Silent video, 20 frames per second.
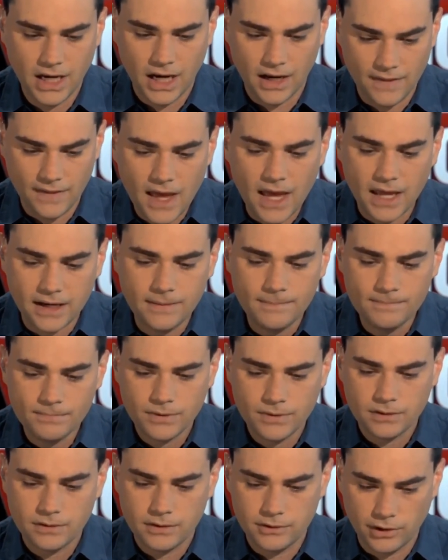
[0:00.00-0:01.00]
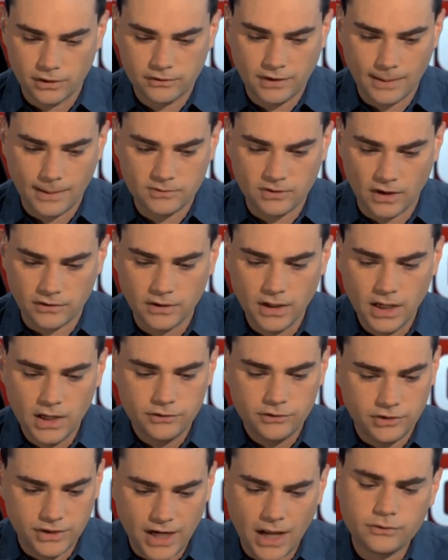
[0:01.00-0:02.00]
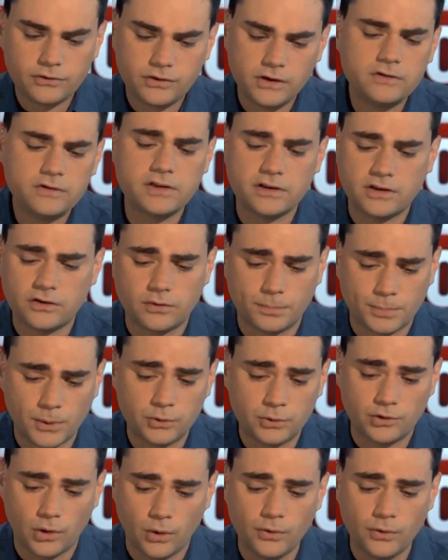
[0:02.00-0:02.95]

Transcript: And then the New York Times says, "She now sees that this approach